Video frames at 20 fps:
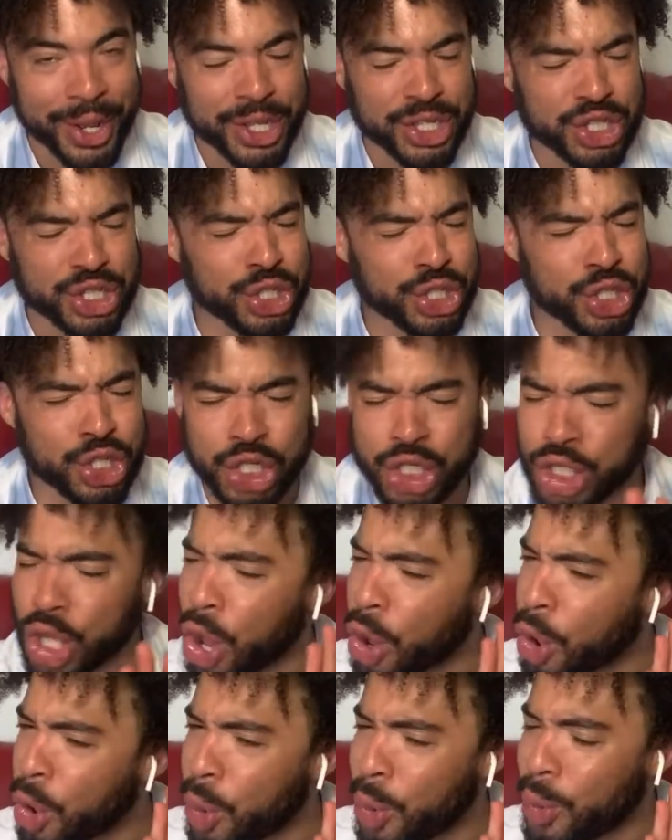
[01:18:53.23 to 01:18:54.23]

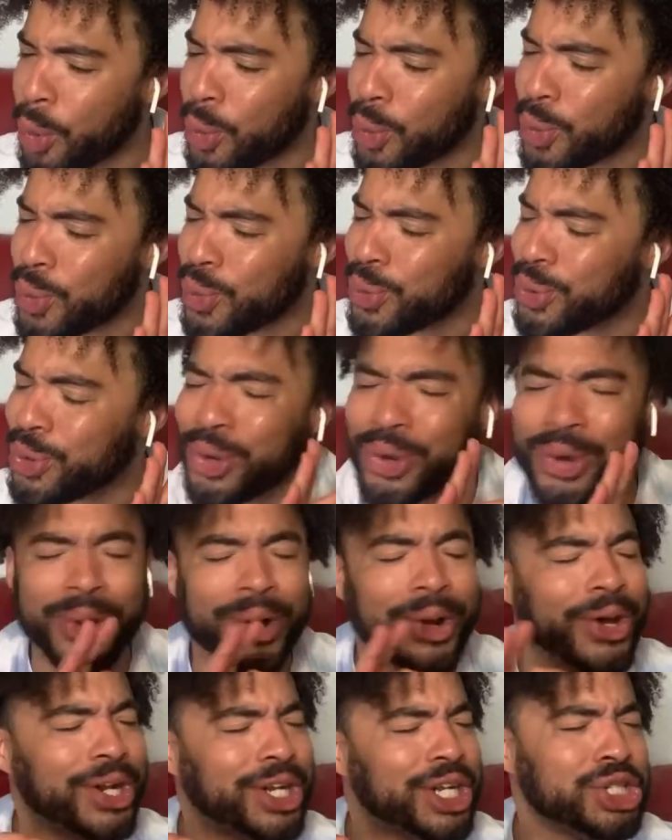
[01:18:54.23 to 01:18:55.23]
So
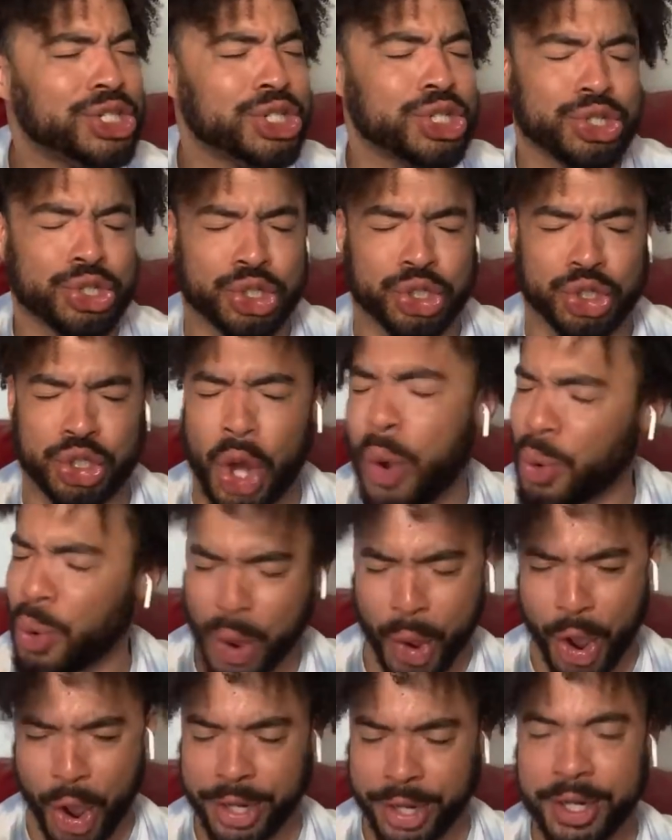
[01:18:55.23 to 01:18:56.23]
good. It's so
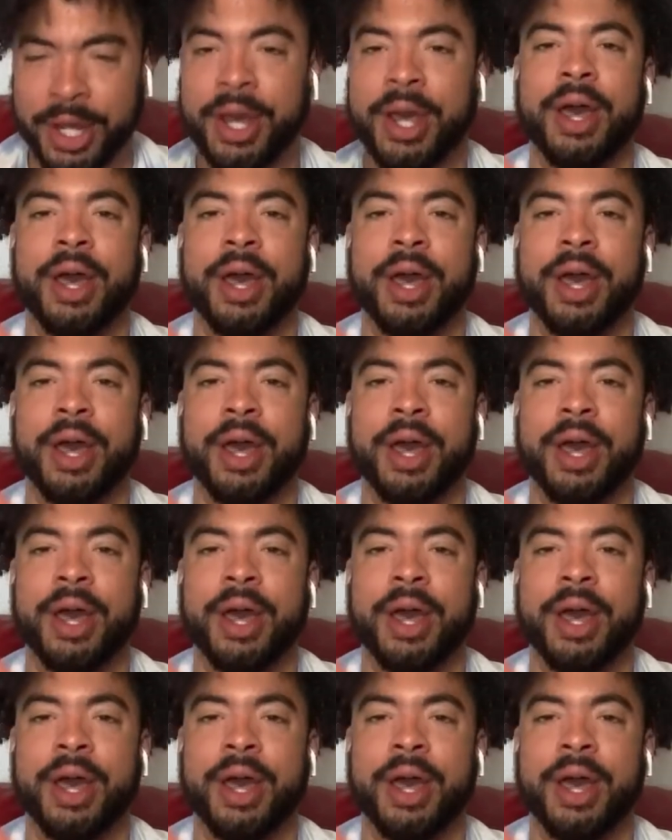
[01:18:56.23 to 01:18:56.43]
good.